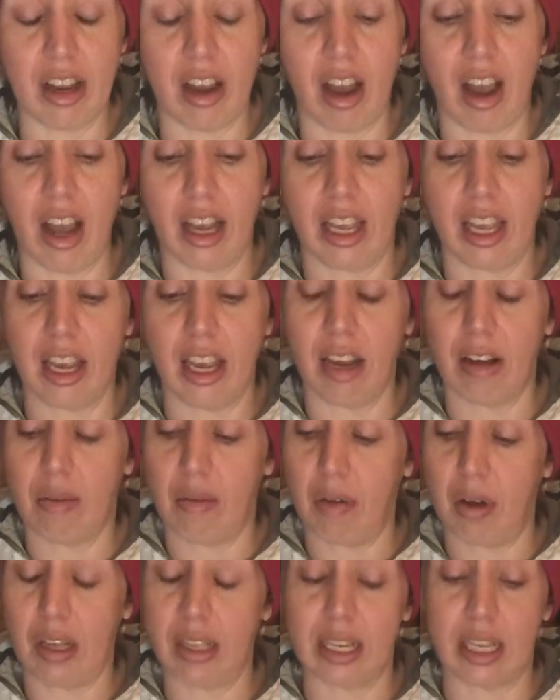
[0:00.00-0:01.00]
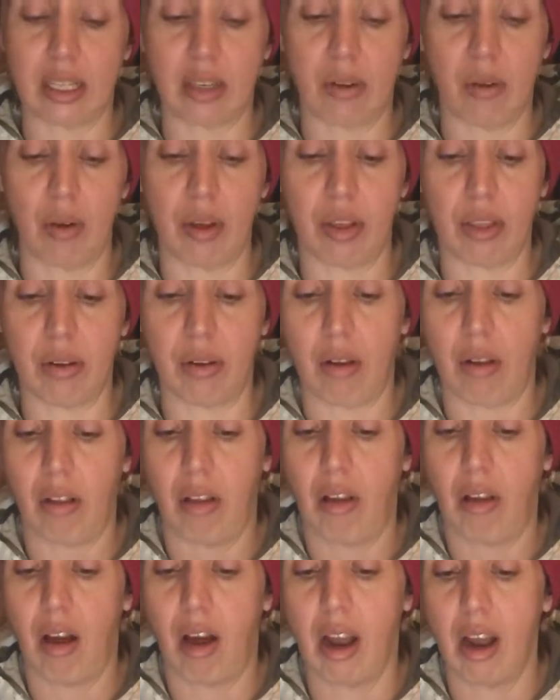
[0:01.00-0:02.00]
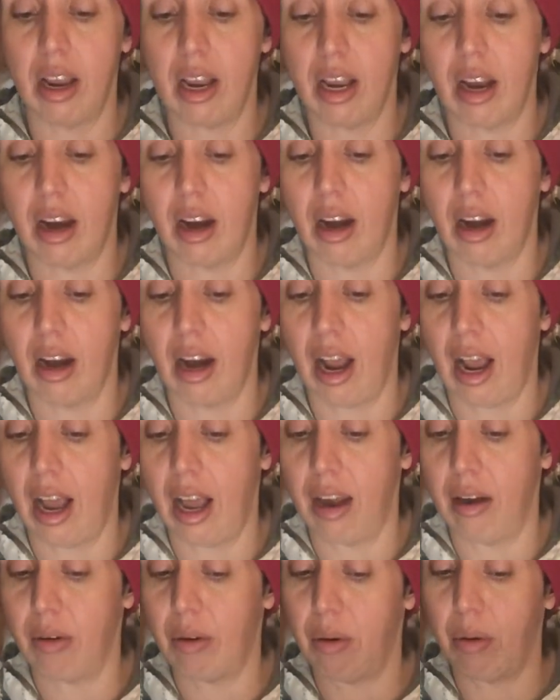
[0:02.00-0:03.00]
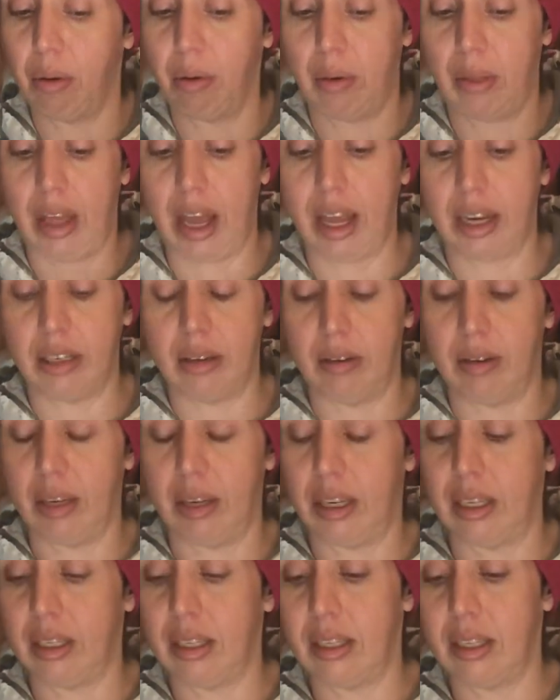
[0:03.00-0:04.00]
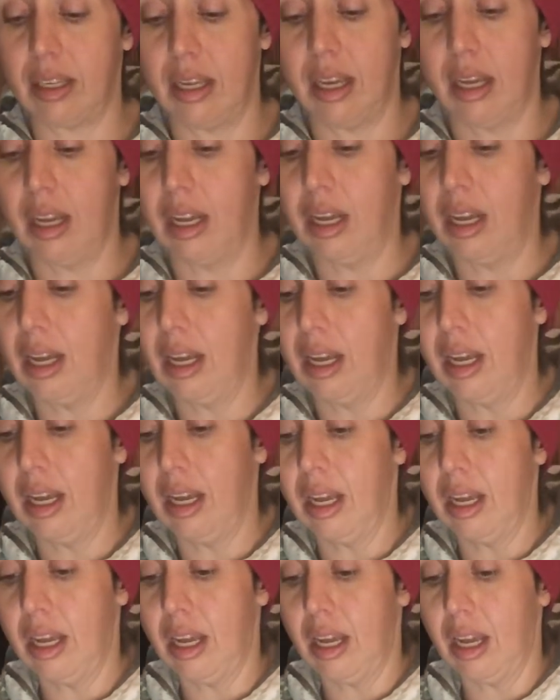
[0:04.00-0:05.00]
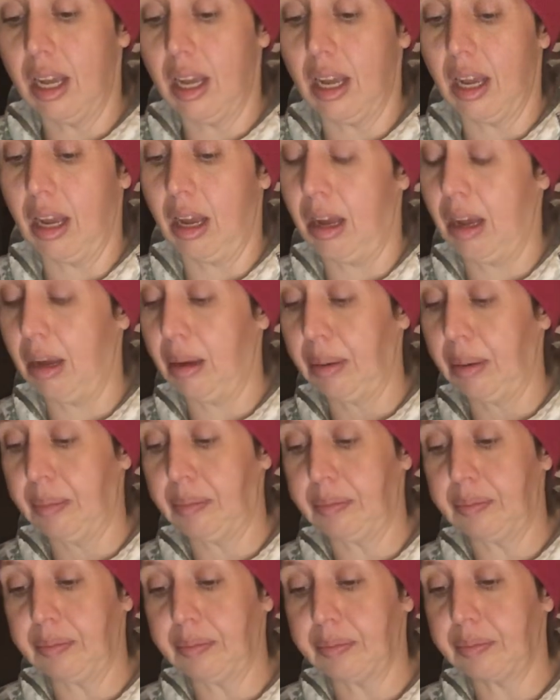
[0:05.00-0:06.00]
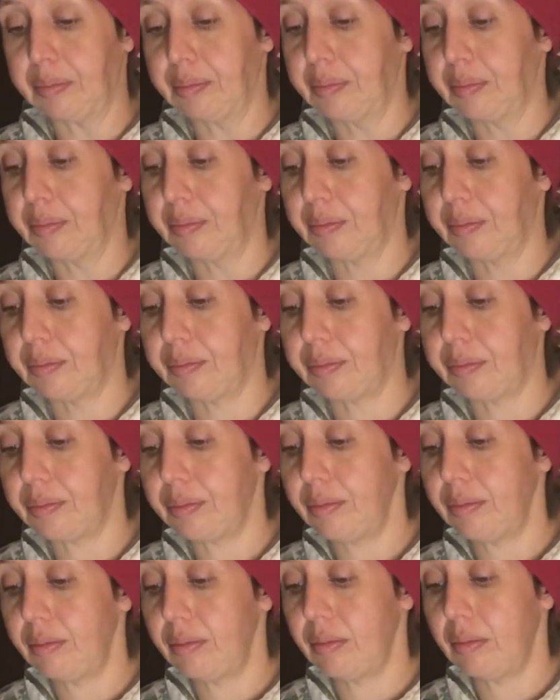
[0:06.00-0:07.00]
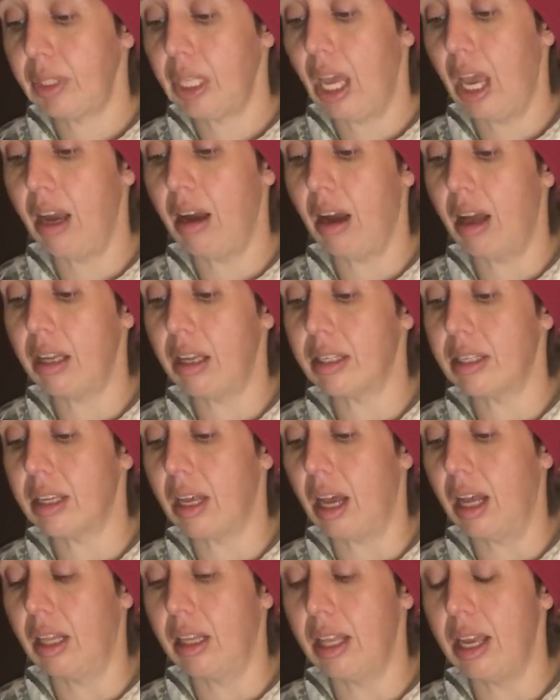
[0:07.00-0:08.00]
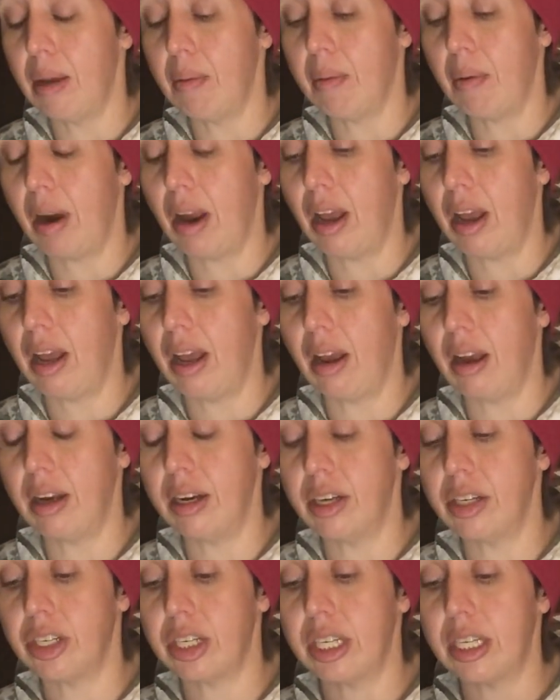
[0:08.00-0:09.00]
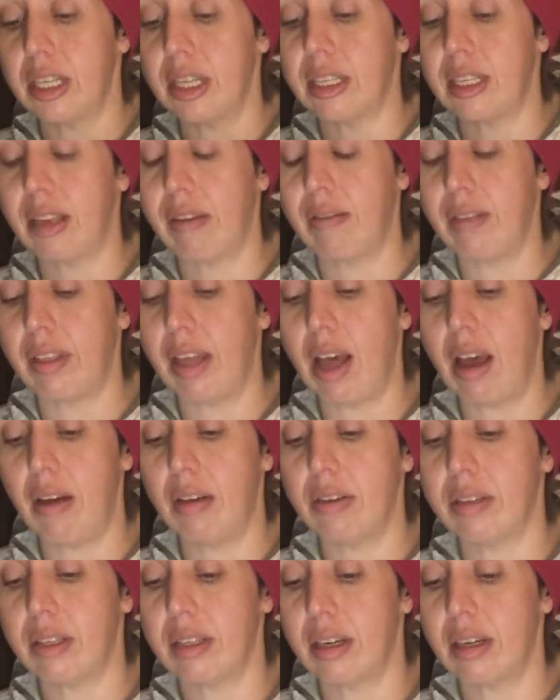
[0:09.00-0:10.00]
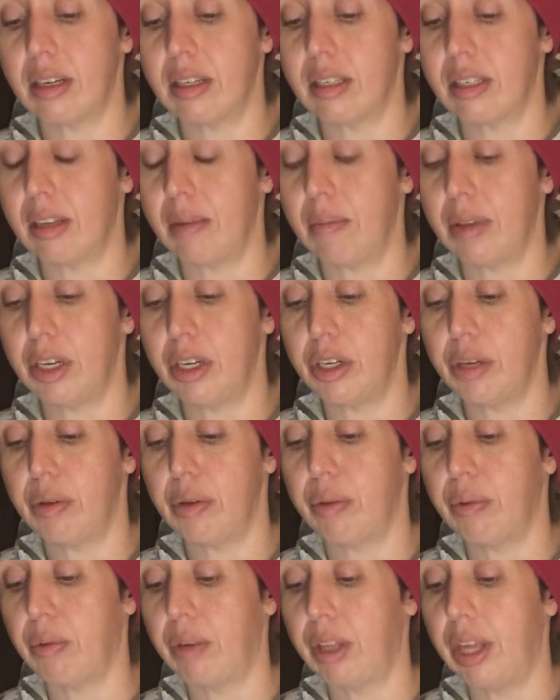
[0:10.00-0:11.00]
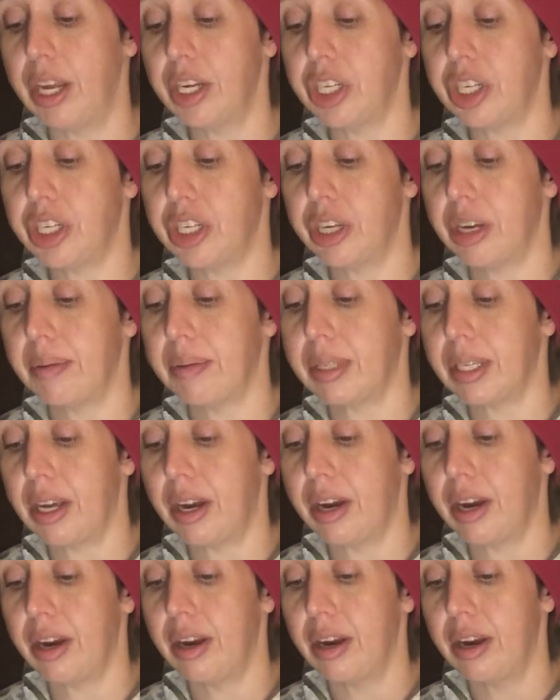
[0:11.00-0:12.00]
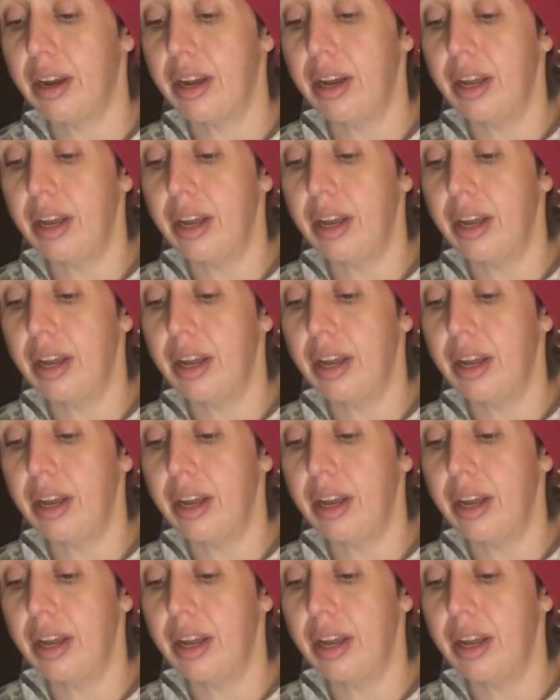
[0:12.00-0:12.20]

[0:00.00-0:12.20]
got a king of wands that's going through a lot here. I don't know who that dude is. Um, I got uh, Libra energy, the seventh house. There's something to do with relationships here.